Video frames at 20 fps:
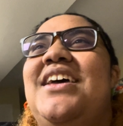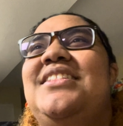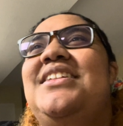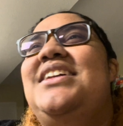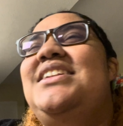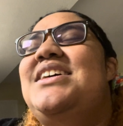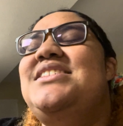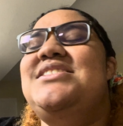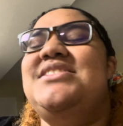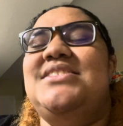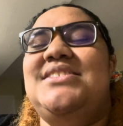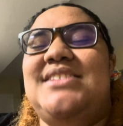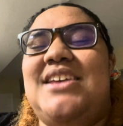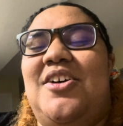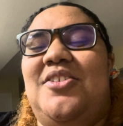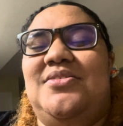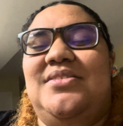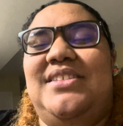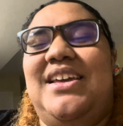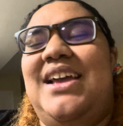does just
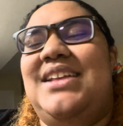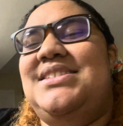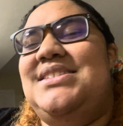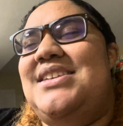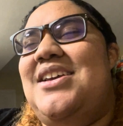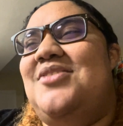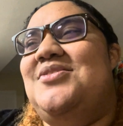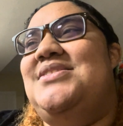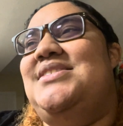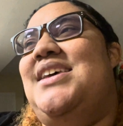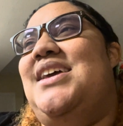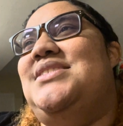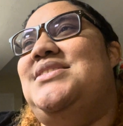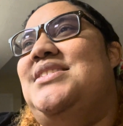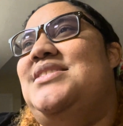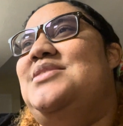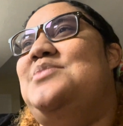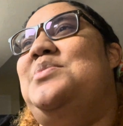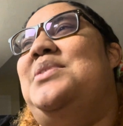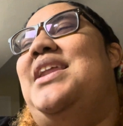sound, that sounds
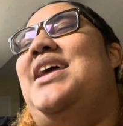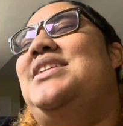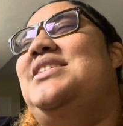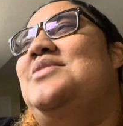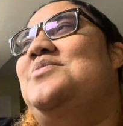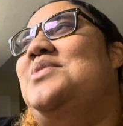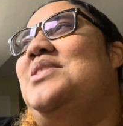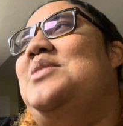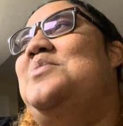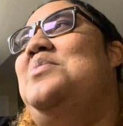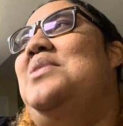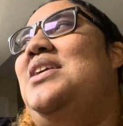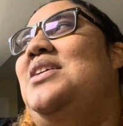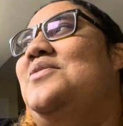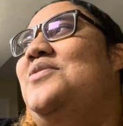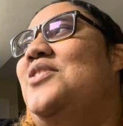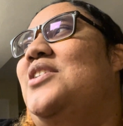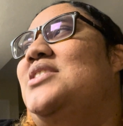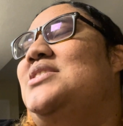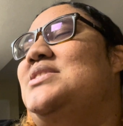sexist, but I didn't really mean
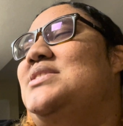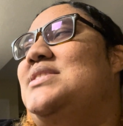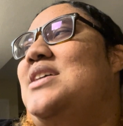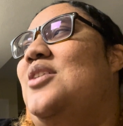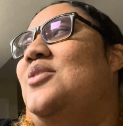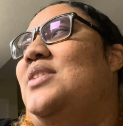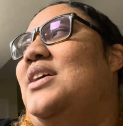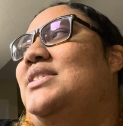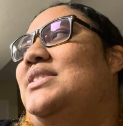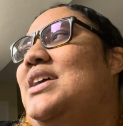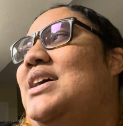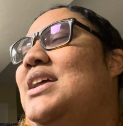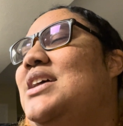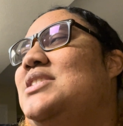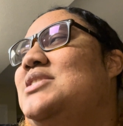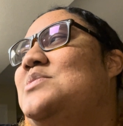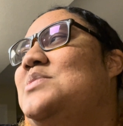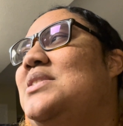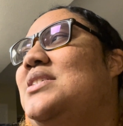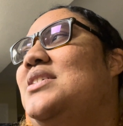for it to sound like that. I
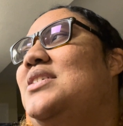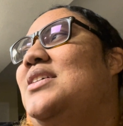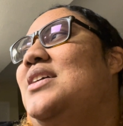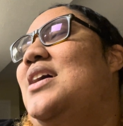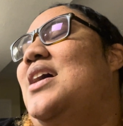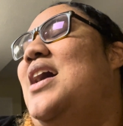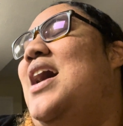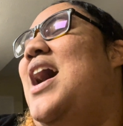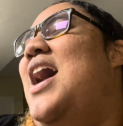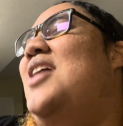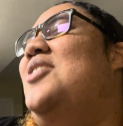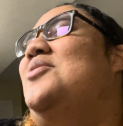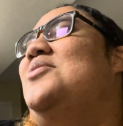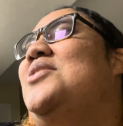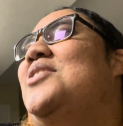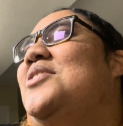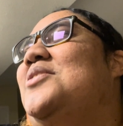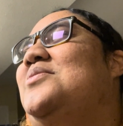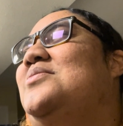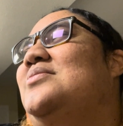just meant, I don't
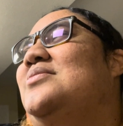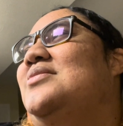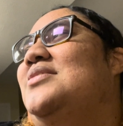know.